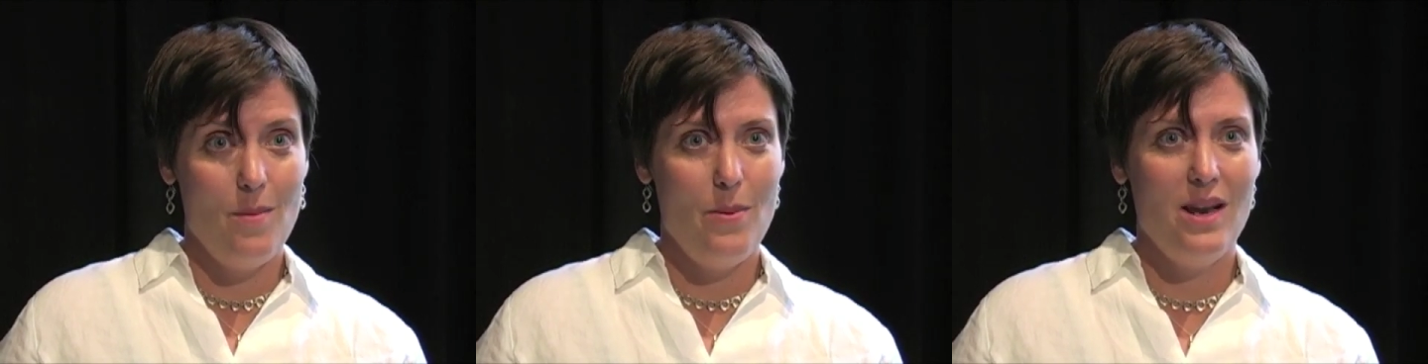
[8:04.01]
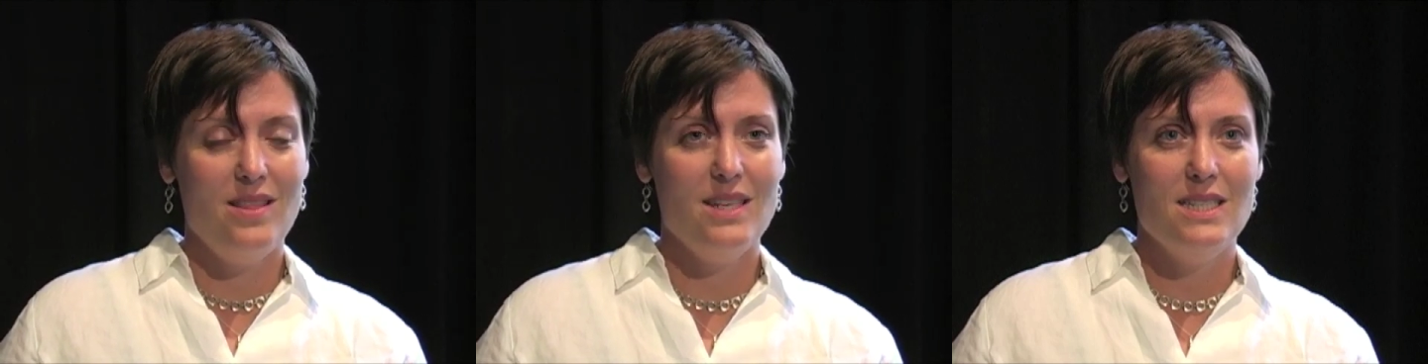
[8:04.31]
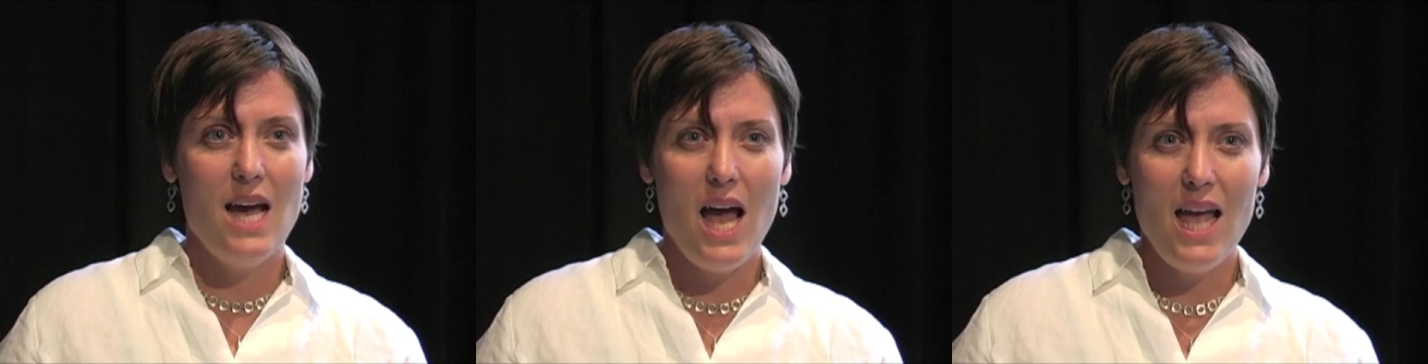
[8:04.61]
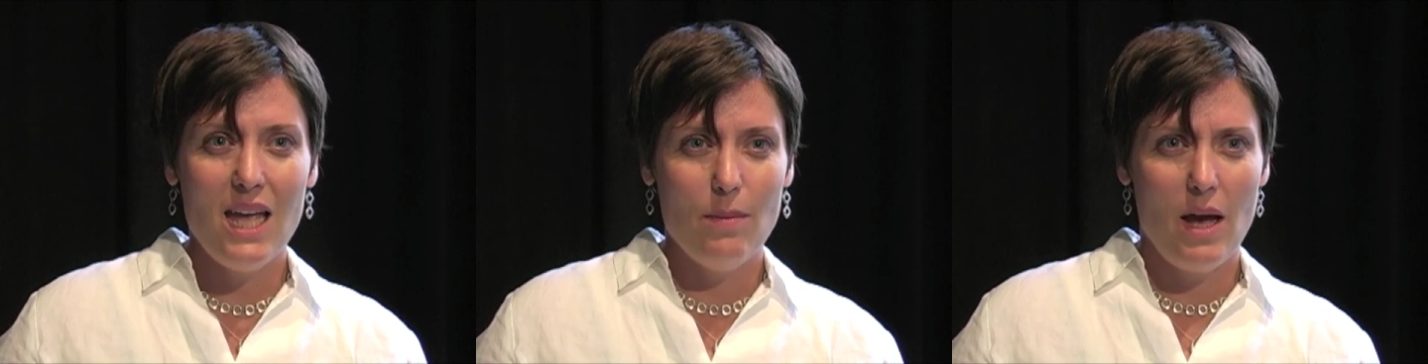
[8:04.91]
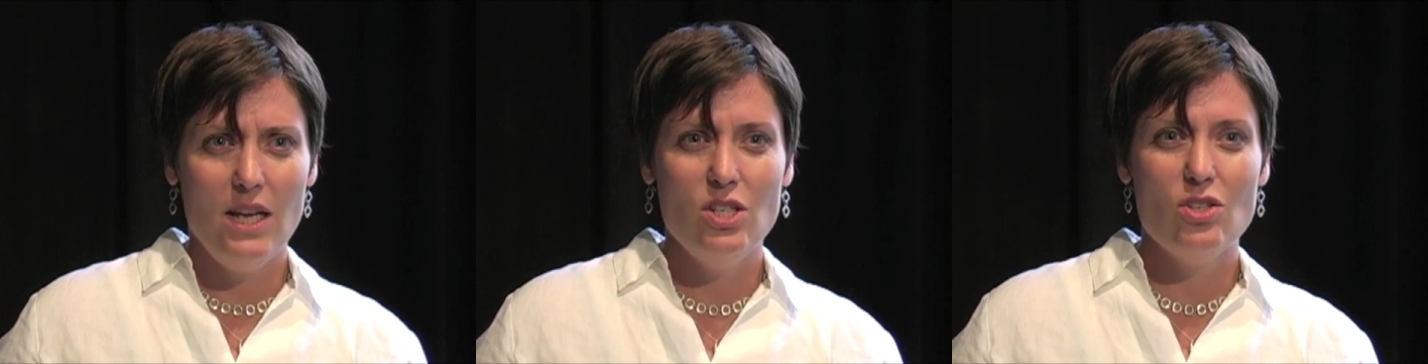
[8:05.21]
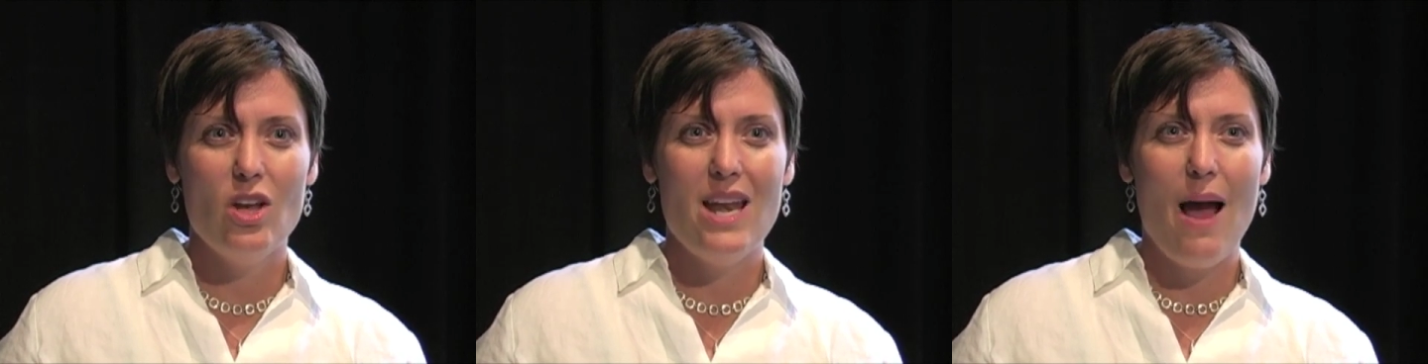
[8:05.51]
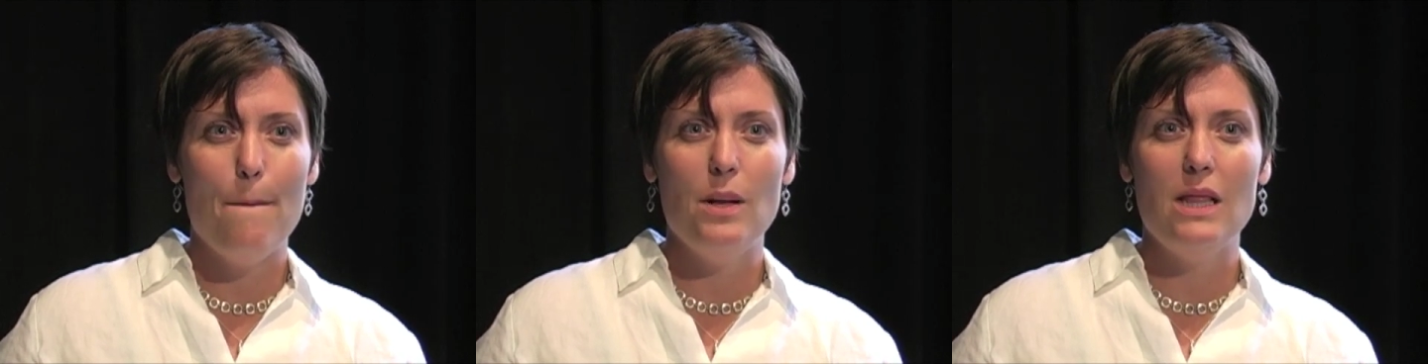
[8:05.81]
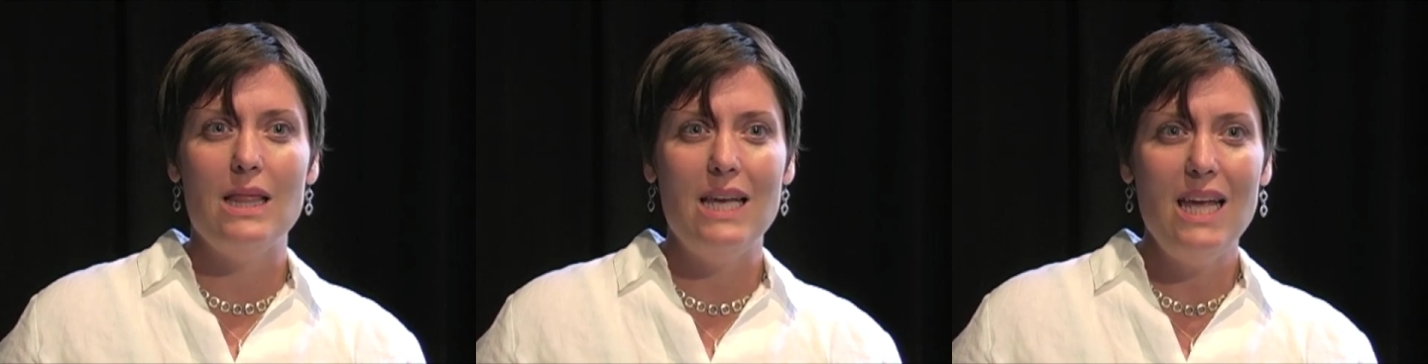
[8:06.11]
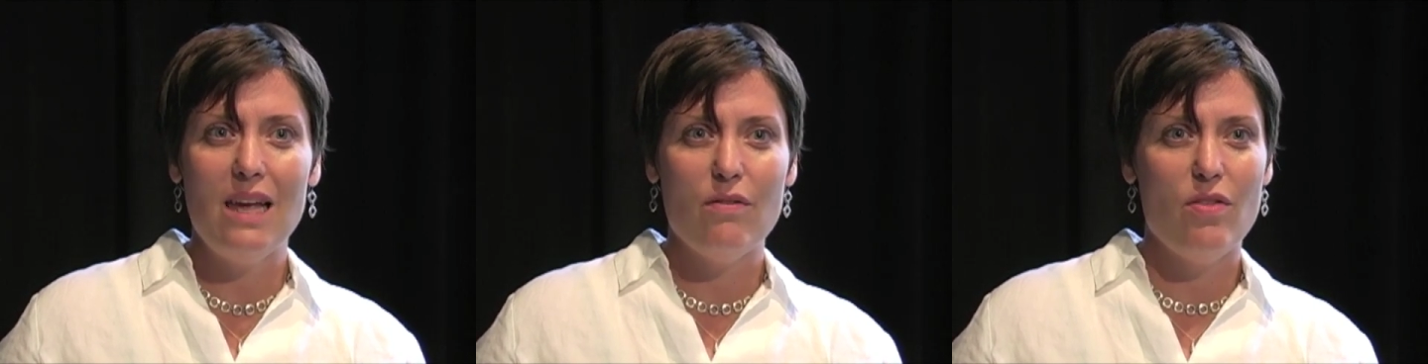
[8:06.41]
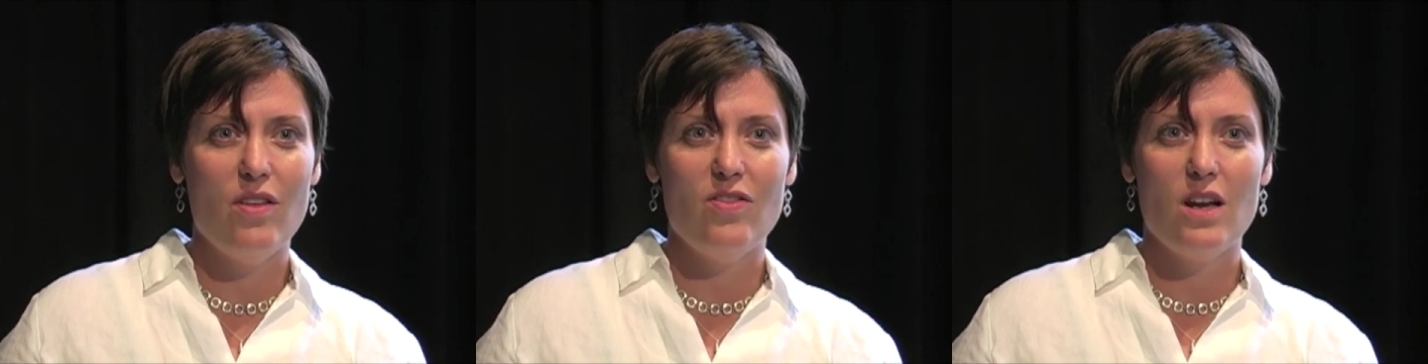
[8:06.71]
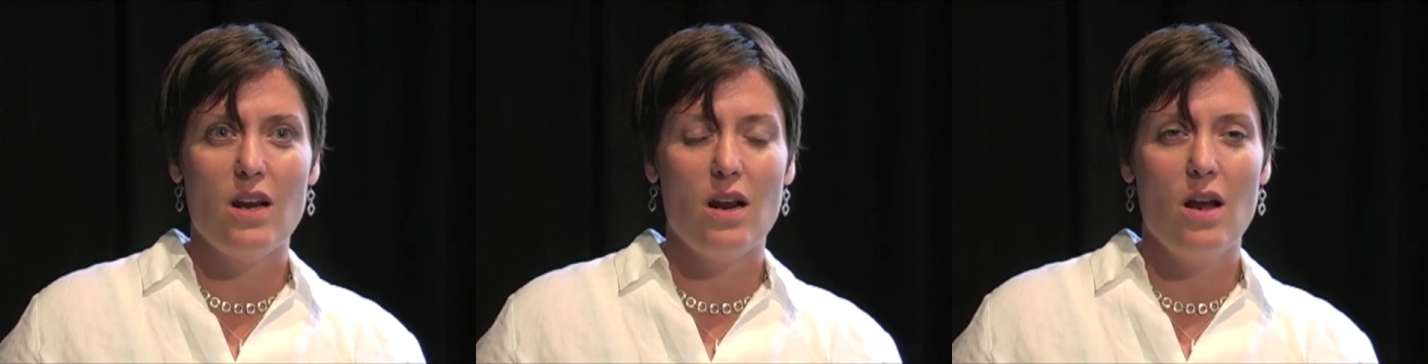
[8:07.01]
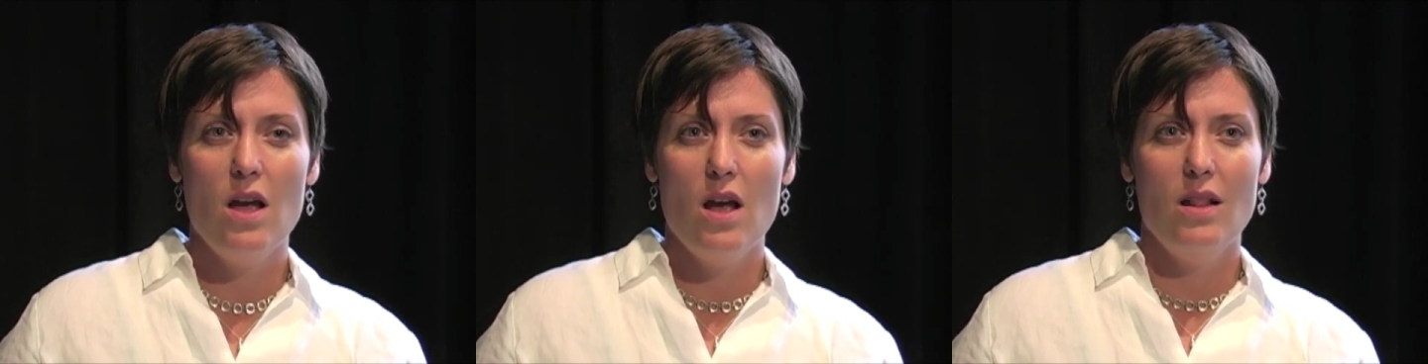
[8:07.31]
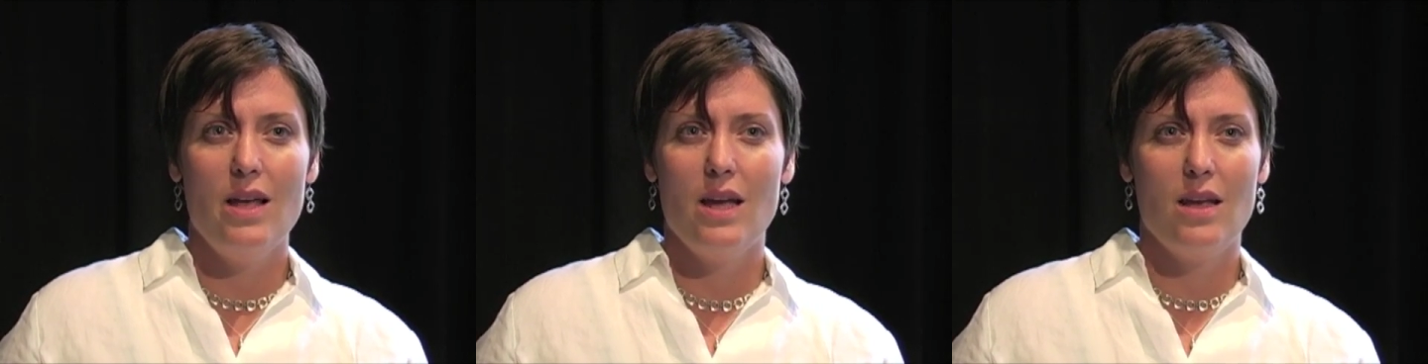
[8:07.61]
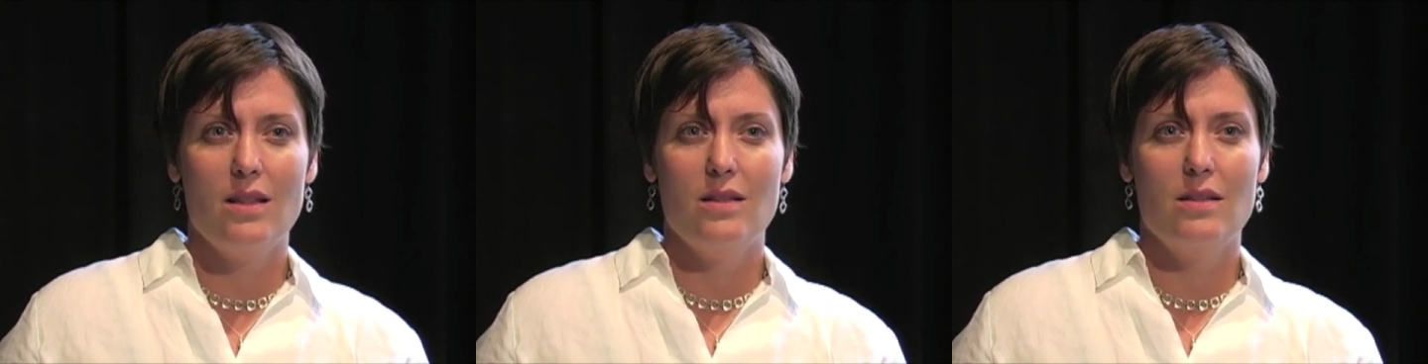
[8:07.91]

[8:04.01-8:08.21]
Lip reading: But at the time, I just could not believe that there like